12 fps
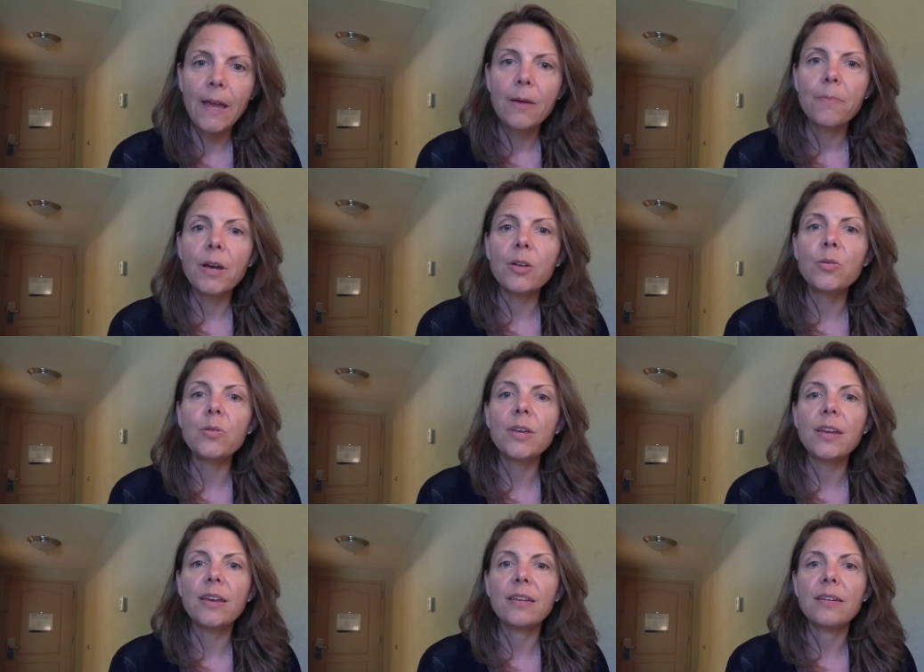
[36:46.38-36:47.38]
but who
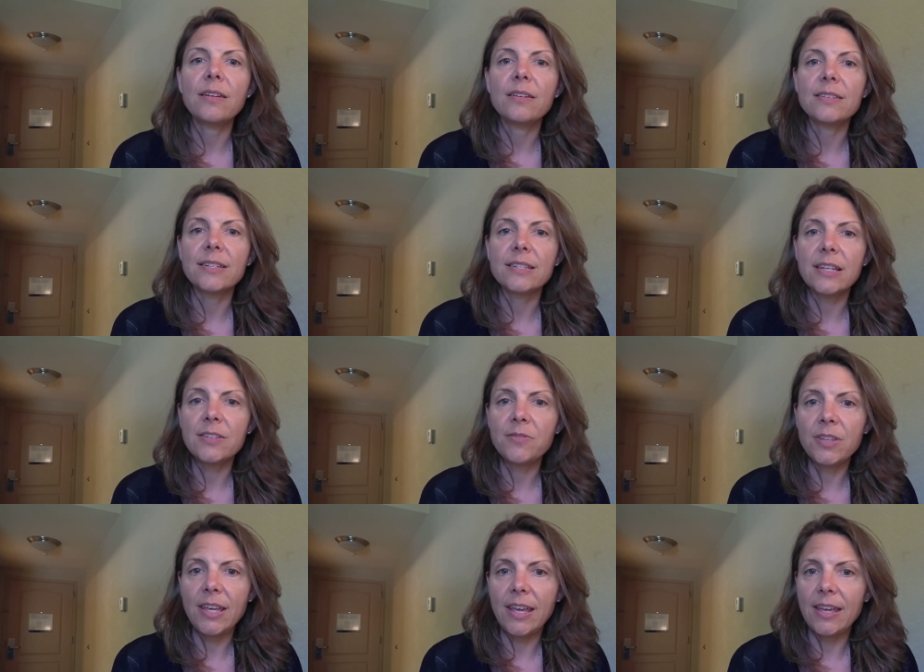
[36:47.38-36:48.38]
can
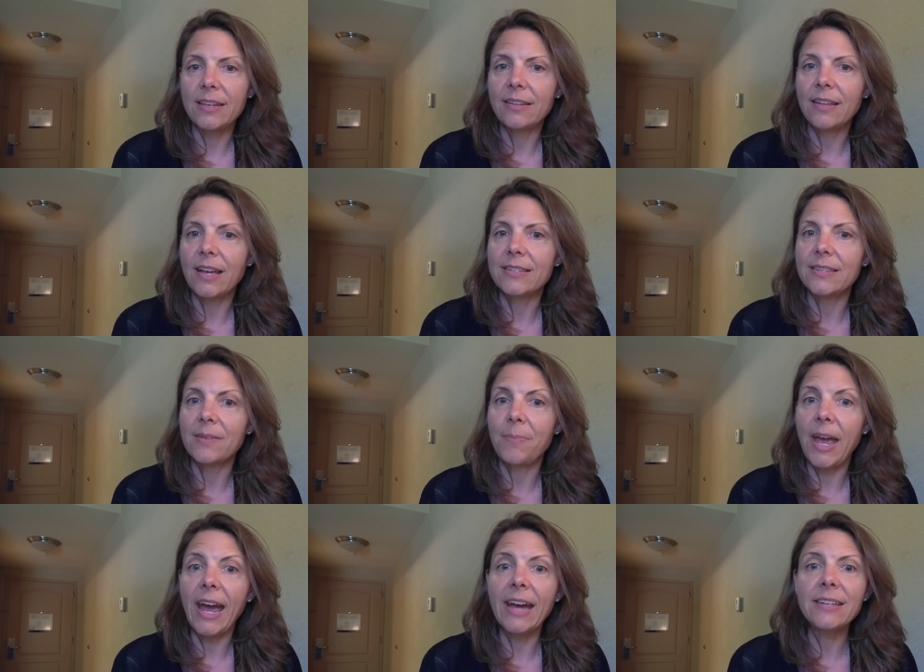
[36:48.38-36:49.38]
successfully analyze the
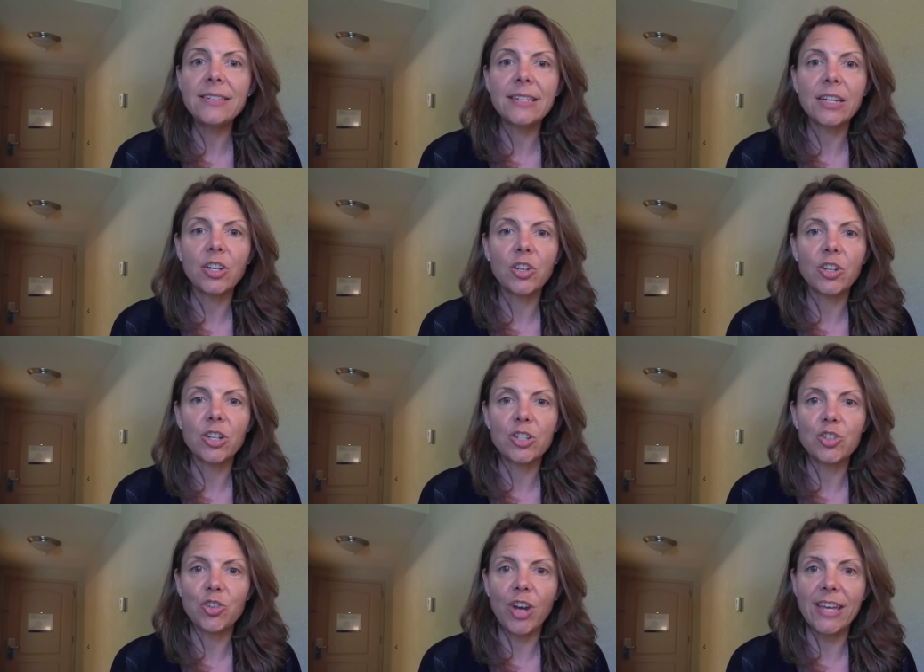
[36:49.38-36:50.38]
past and
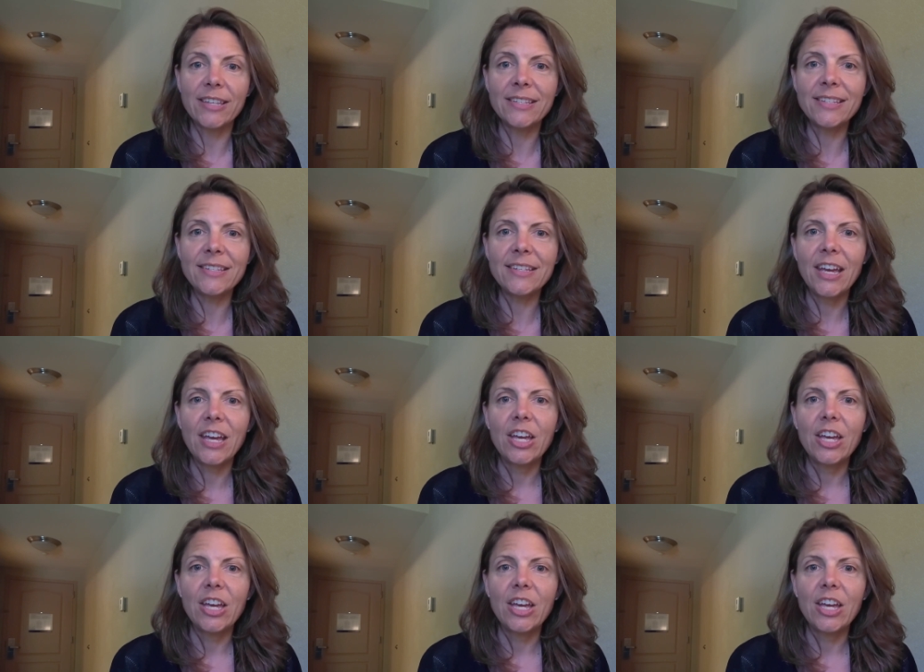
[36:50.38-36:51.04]
current trends